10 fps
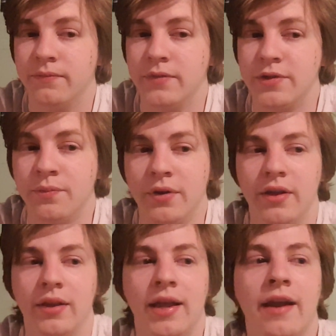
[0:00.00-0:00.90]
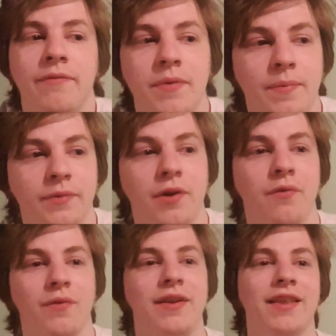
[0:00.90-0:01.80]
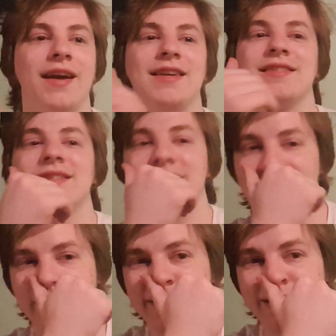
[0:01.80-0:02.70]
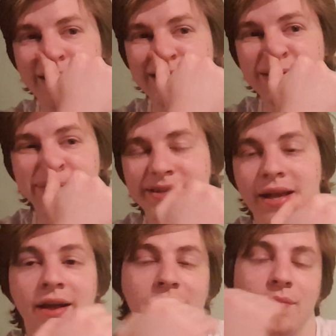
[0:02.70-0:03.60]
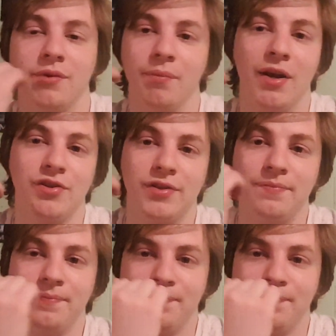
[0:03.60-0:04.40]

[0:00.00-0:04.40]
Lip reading: It's what a lot of people don't realize is the mentality with depression.